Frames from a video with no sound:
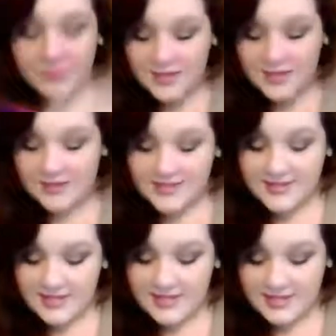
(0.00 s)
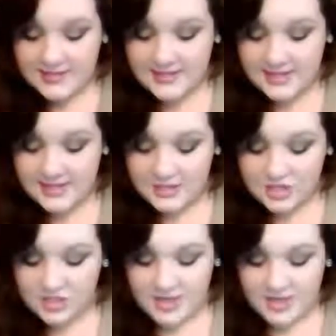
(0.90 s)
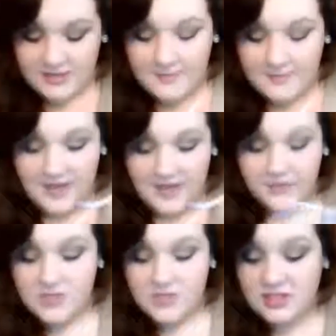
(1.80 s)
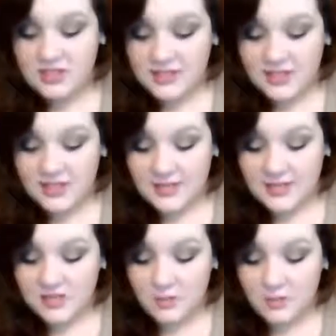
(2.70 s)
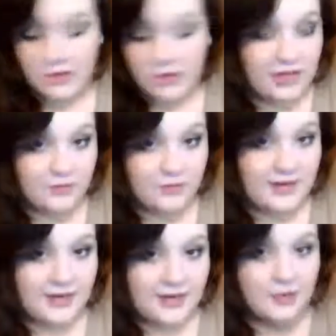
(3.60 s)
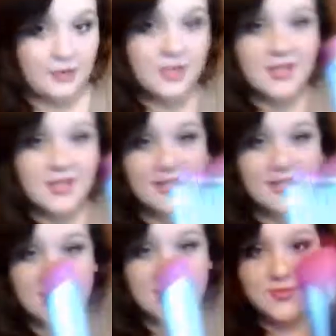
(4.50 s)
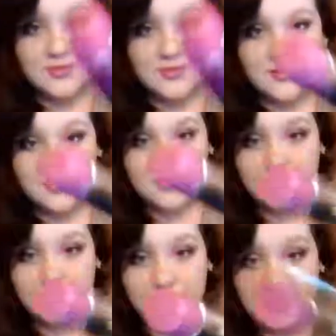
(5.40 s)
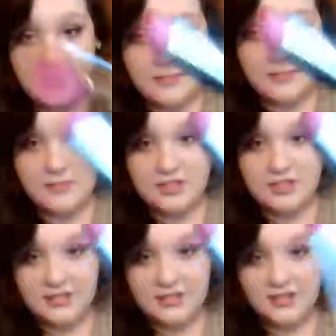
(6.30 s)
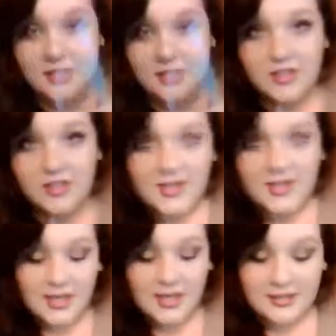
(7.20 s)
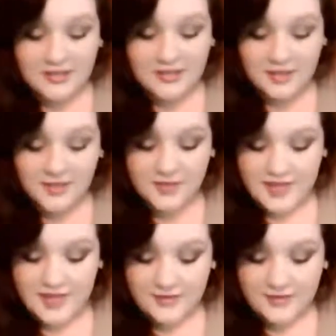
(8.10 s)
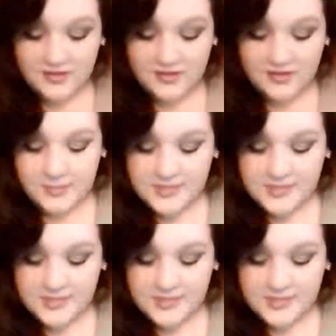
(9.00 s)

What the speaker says: This is the shade Mad for Magenta, and I'm actually wearing it right now. And this is really pretty magenta color, and it's not very heavy on the lips.